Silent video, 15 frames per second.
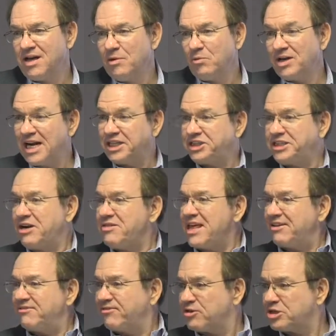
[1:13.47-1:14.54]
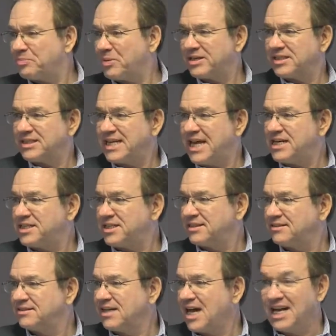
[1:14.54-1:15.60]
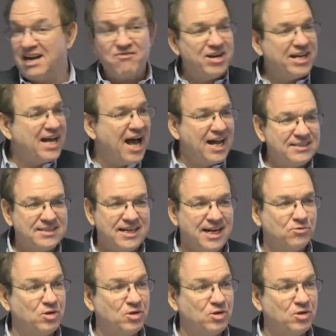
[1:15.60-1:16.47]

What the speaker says: When I share that first presentation on every continent,